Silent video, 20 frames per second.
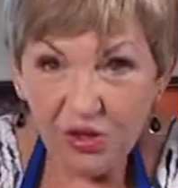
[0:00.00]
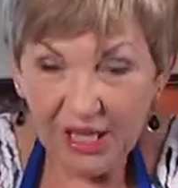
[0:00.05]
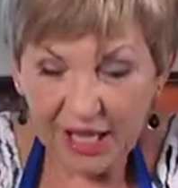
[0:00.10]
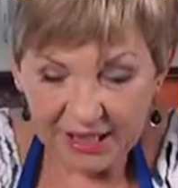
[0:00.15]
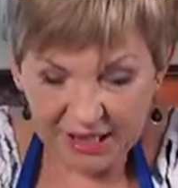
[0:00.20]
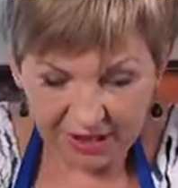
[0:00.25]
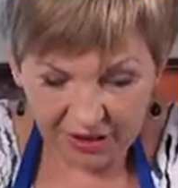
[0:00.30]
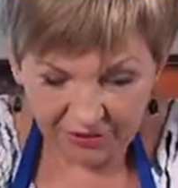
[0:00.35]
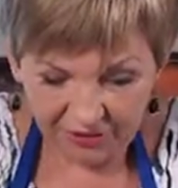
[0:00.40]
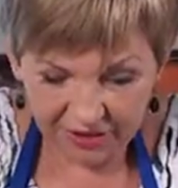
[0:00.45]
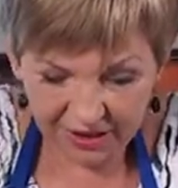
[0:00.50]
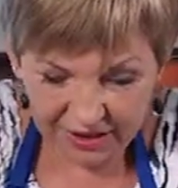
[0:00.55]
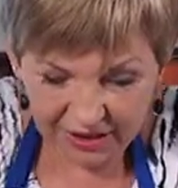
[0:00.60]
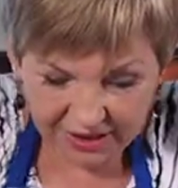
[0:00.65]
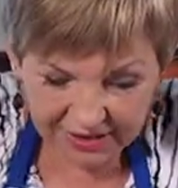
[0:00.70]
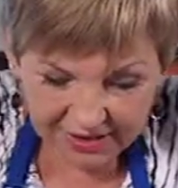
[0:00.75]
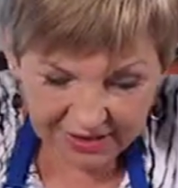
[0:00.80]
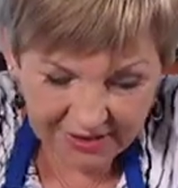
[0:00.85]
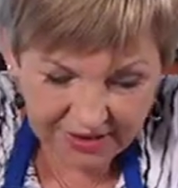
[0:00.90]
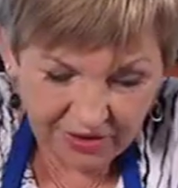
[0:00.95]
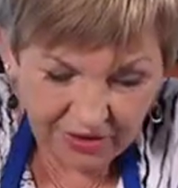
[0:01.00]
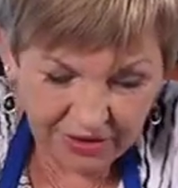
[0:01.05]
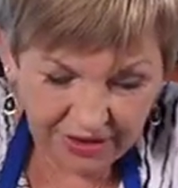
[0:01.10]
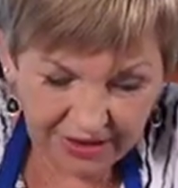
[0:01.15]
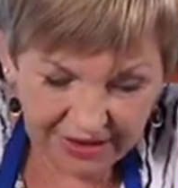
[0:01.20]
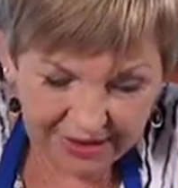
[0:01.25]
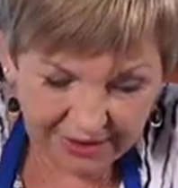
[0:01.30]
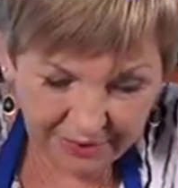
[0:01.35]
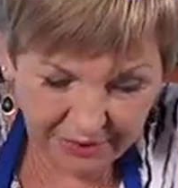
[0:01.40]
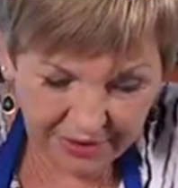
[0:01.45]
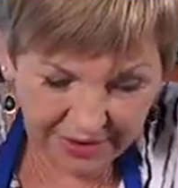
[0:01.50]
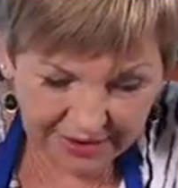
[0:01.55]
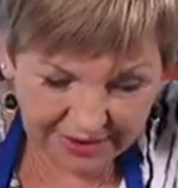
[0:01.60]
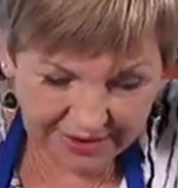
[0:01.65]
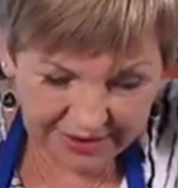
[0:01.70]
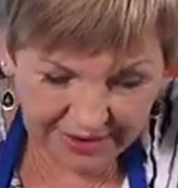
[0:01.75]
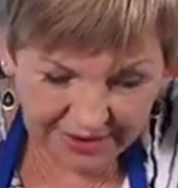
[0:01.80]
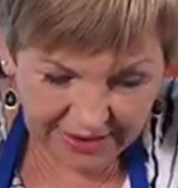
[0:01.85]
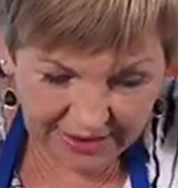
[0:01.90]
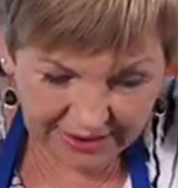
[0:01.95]
that ingredients. It's got to get
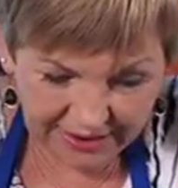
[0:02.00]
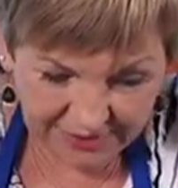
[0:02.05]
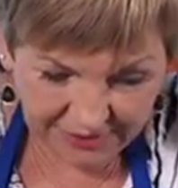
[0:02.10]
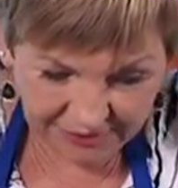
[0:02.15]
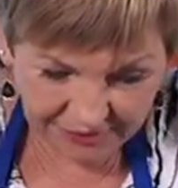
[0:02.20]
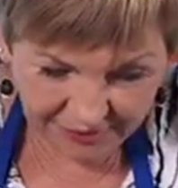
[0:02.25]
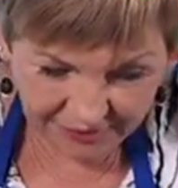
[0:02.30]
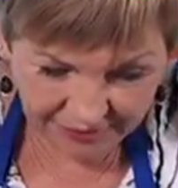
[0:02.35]
mixed in.